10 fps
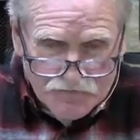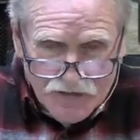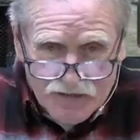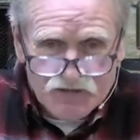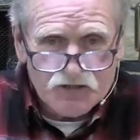
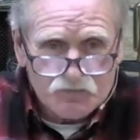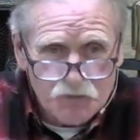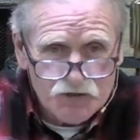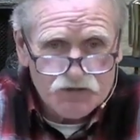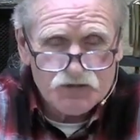that's as
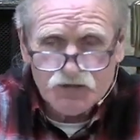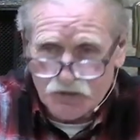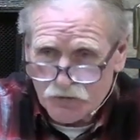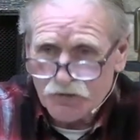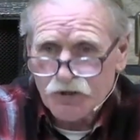much as
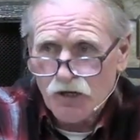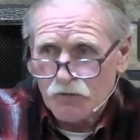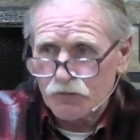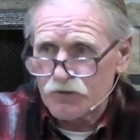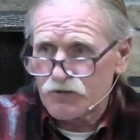it could
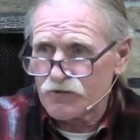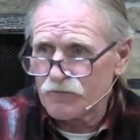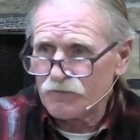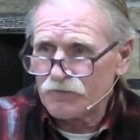accomplish.